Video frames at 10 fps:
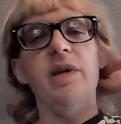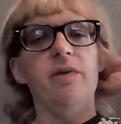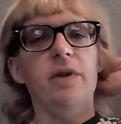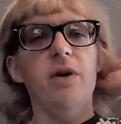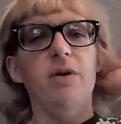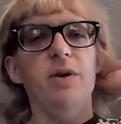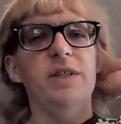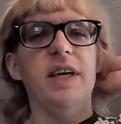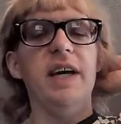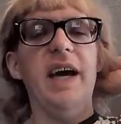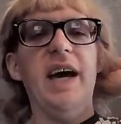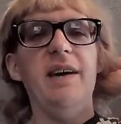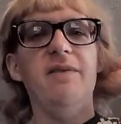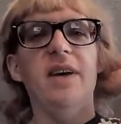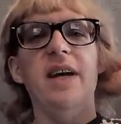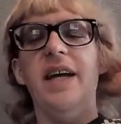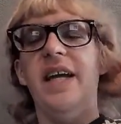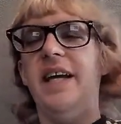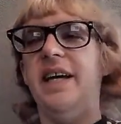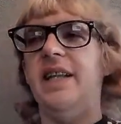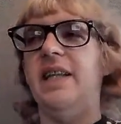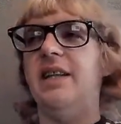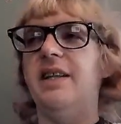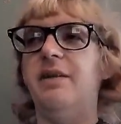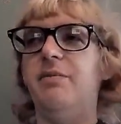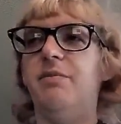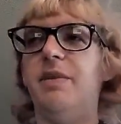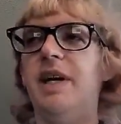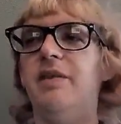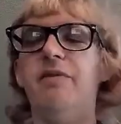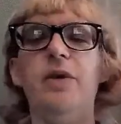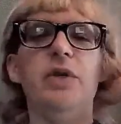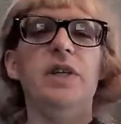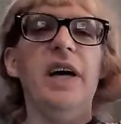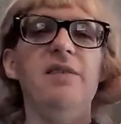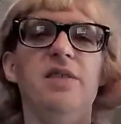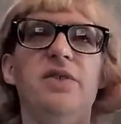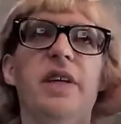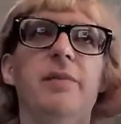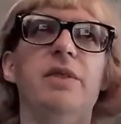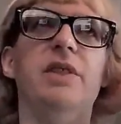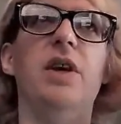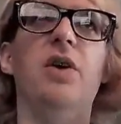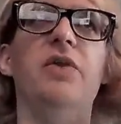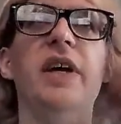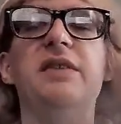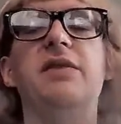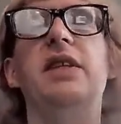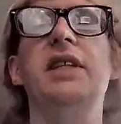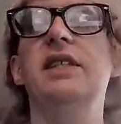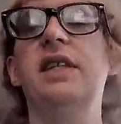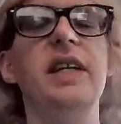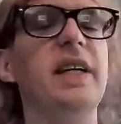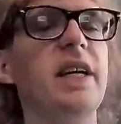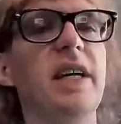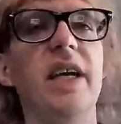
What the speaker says: whatever co-hosts I have in future live streams. So thanks for listening.